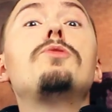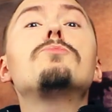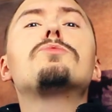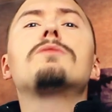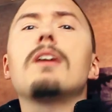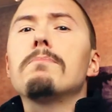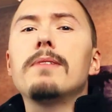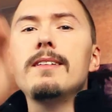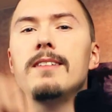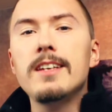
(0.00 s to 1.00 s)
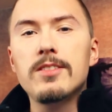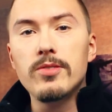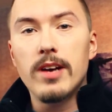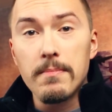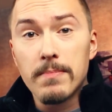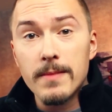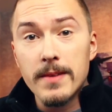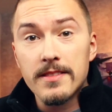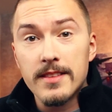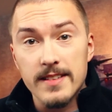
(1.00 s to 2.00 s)
You simply need to
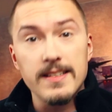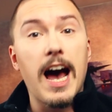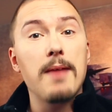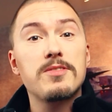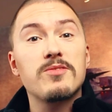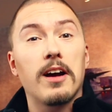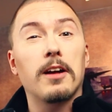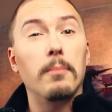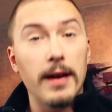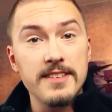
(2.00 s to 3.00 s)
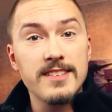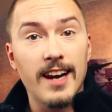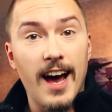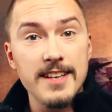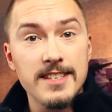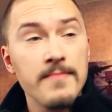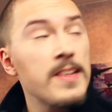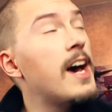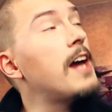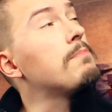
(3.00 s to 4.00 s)
implement this abstract base class
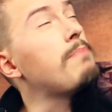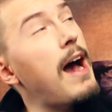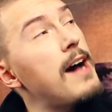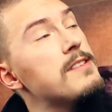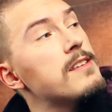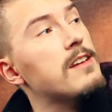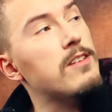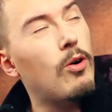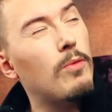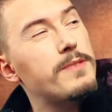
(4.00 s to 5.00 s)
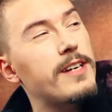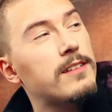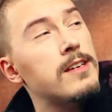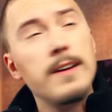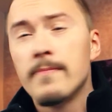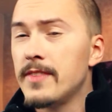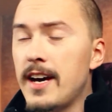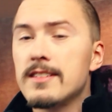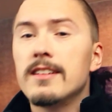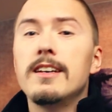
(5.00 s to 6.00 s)
and pass it an object
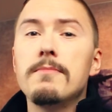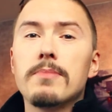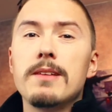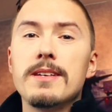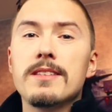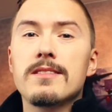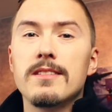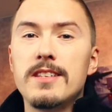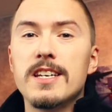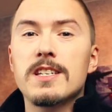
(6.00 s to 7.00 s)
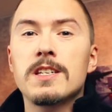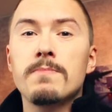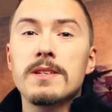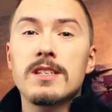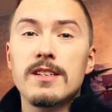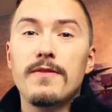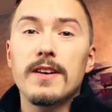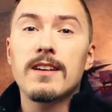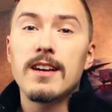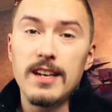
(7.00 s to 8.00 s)
that implements this
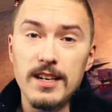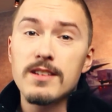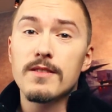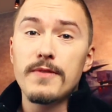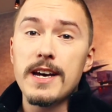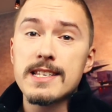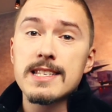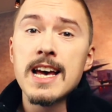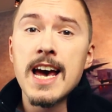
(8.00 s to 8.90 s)
specific interface,